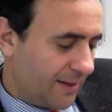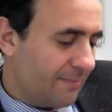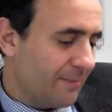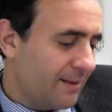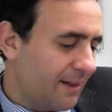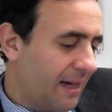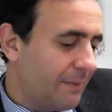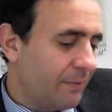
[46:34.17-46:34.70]

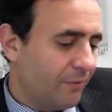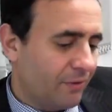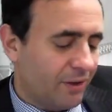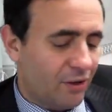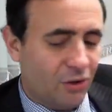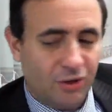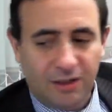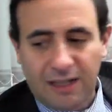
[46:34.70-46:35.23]
type of
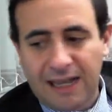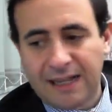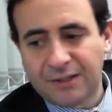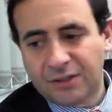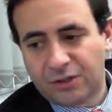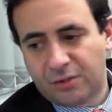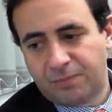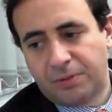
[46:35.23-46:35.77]
digital
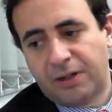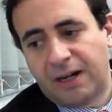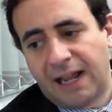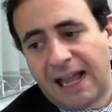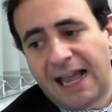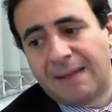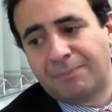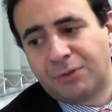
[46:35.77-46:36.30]
assets,
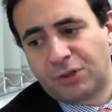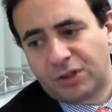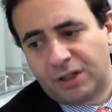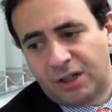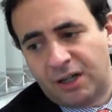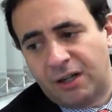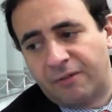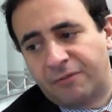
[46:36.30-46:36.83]
perhaps
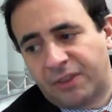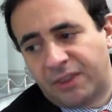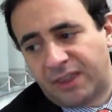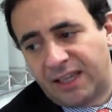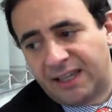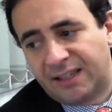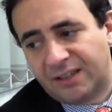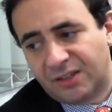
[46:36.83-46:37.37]
of
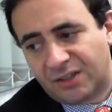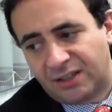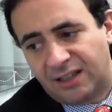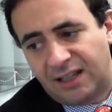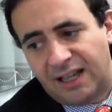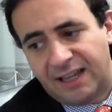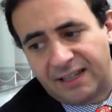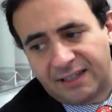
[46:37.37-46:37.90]
things
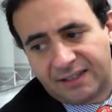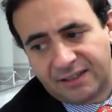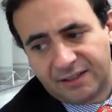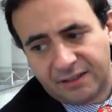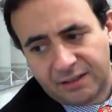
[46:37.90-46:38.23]
like